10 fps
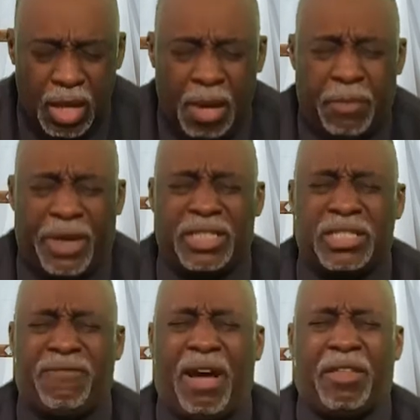Precious
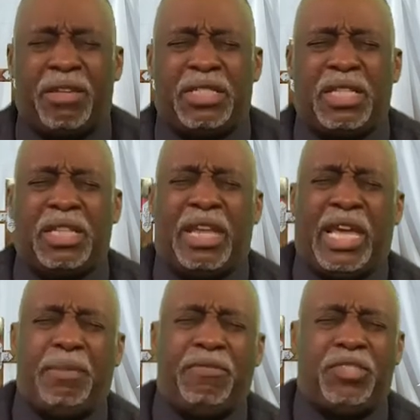Father, it's in the
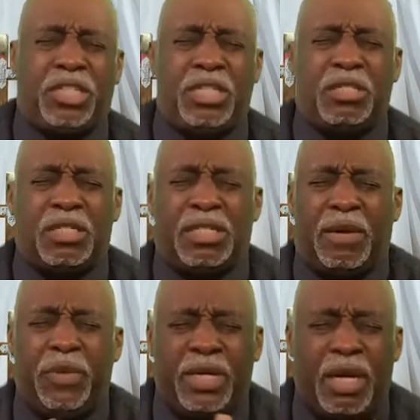name of Jesus that
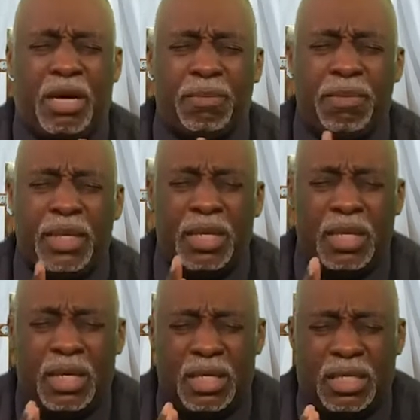we come
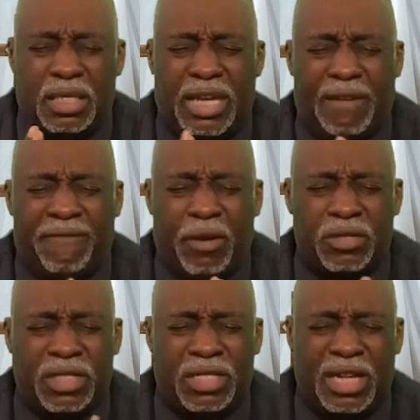today
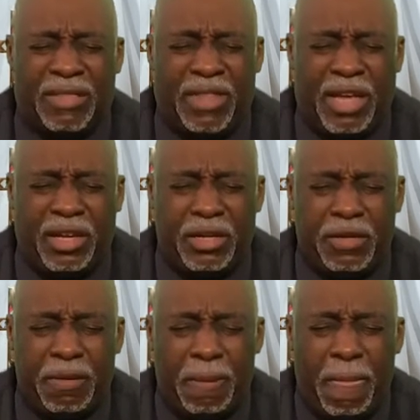first to say thank
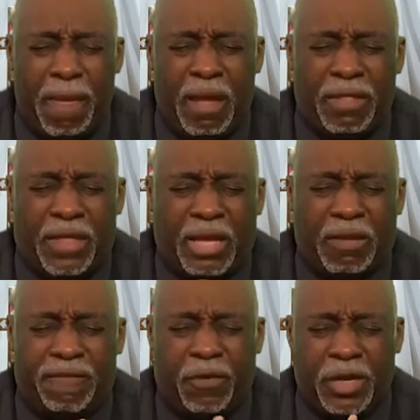you. Thank
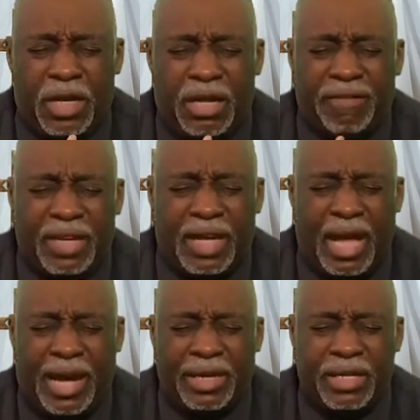you for your loving
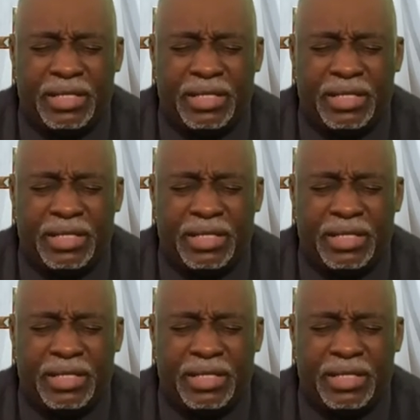kindness,